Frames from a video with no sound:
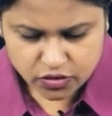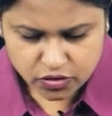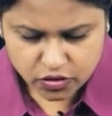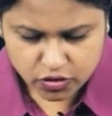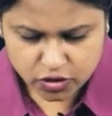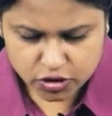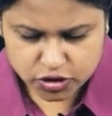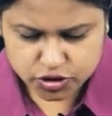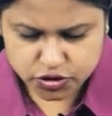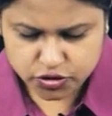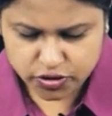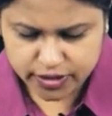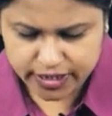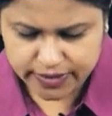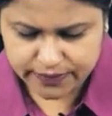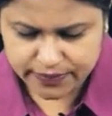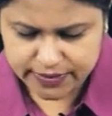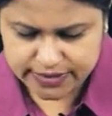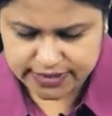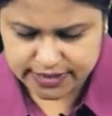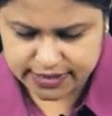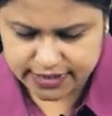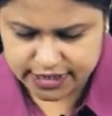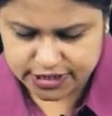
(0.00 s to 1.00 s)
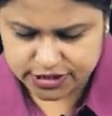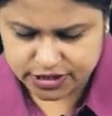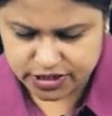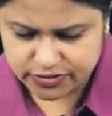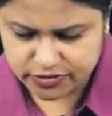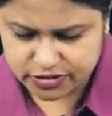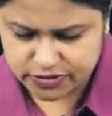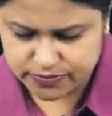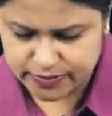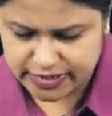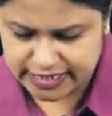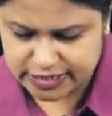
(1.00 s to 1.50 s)
Also a representation
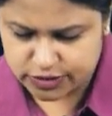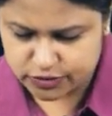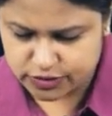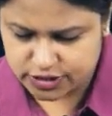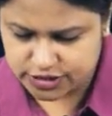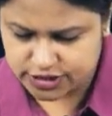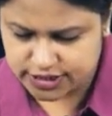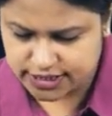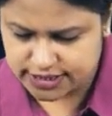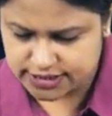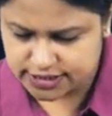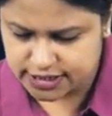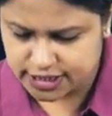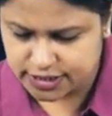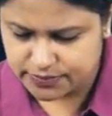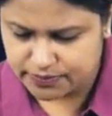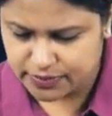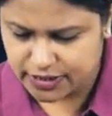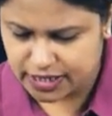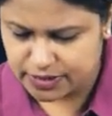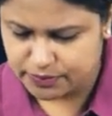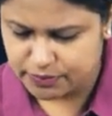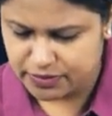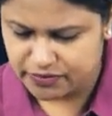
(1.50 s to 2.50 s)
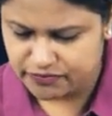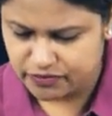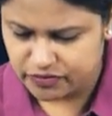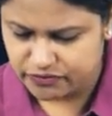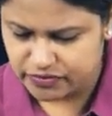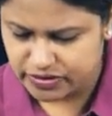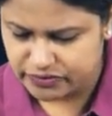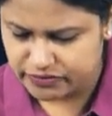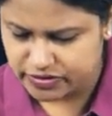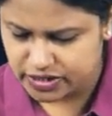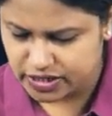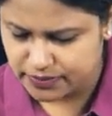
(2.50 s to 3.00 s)
was made to the GST department for
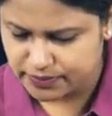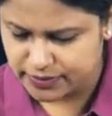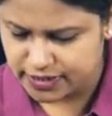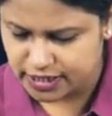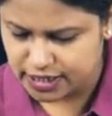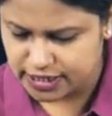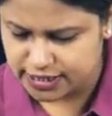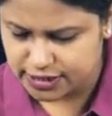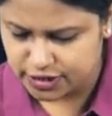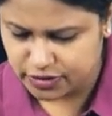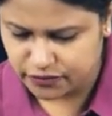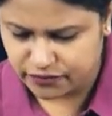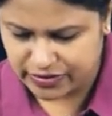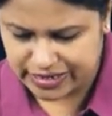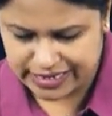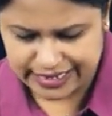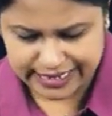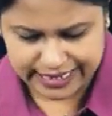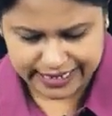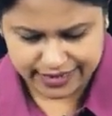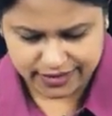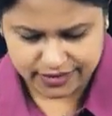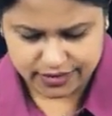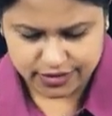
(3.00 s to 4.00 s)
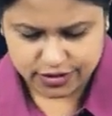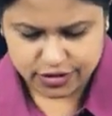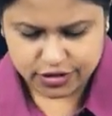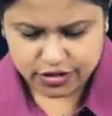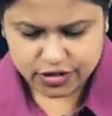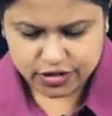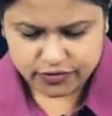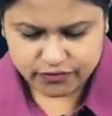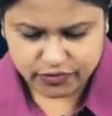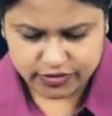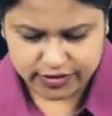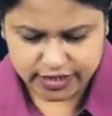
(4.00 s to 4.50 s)
waiving a penalty of 1 lakh
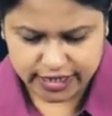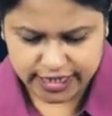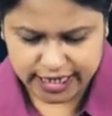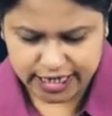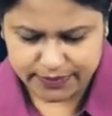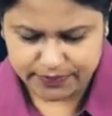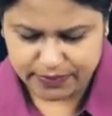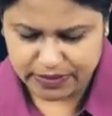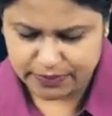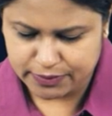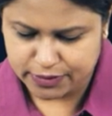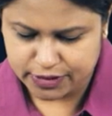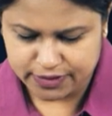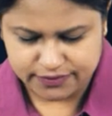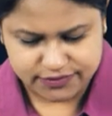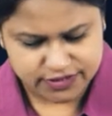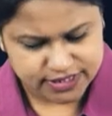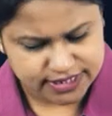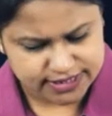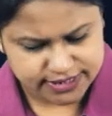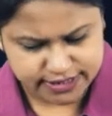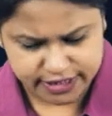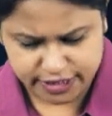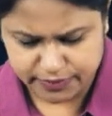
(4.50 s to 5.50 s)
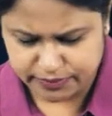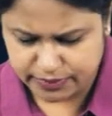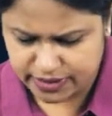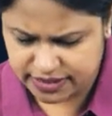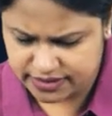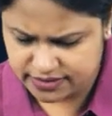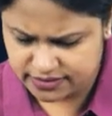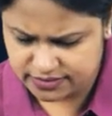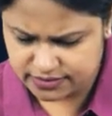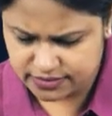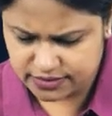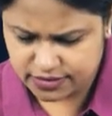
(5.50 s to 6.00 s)
for the late payment of GST
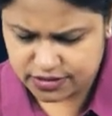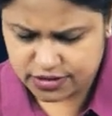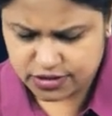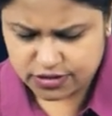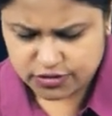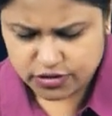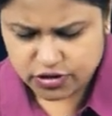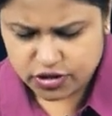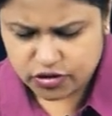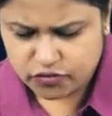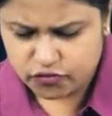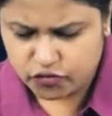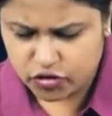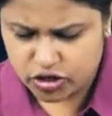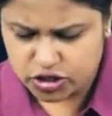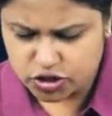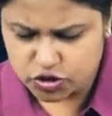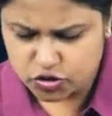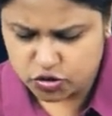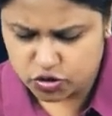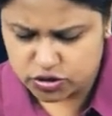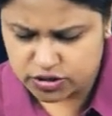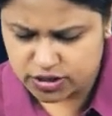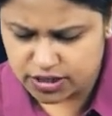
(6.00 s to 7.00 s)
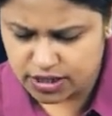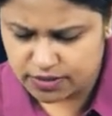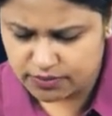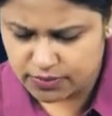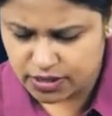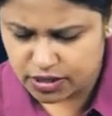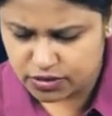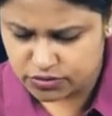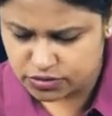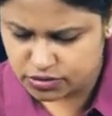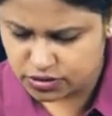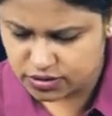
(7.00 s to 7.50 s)
demand. What total
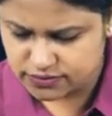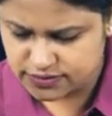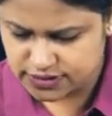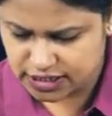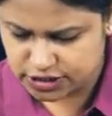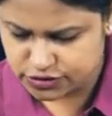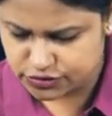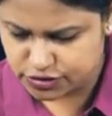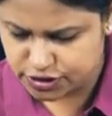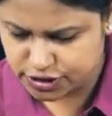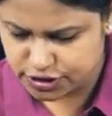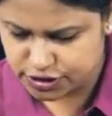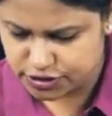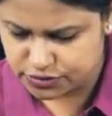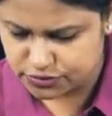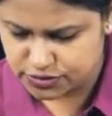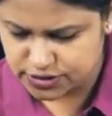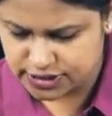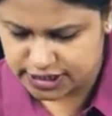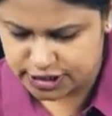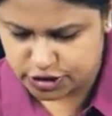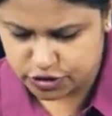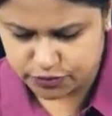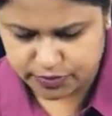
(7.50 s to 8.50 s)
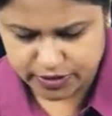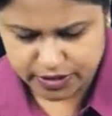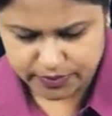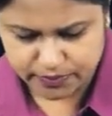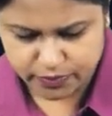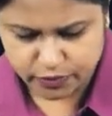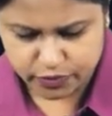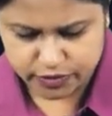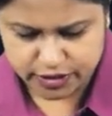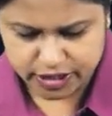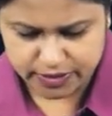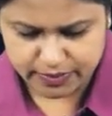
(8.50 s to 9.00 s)
amount of statutory dues need to be
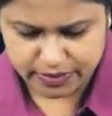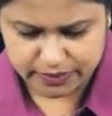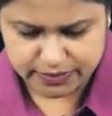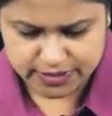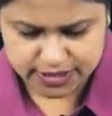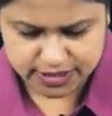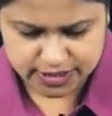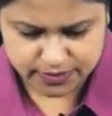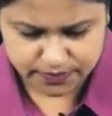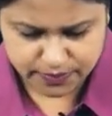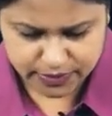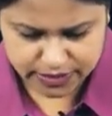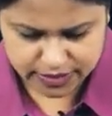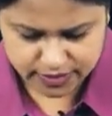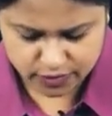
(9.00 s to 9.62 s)
reported by Mr.